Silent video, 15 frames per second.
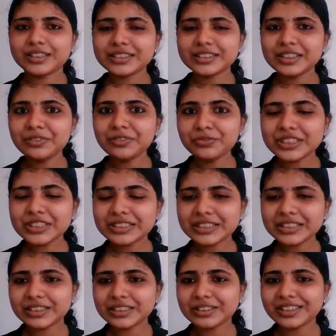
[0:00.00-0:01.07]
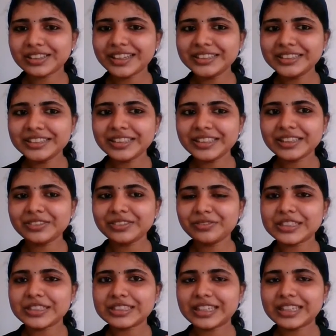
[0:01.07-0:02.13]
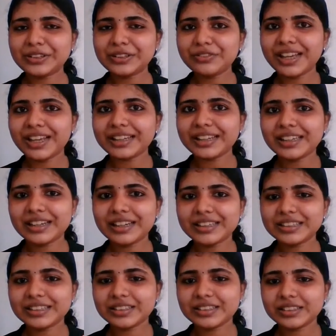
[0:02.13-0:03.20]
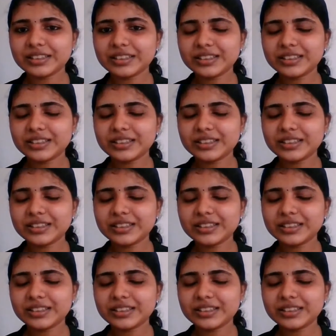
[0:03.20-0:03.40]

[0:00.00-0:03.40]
sir which I didn't get which kind of data. Like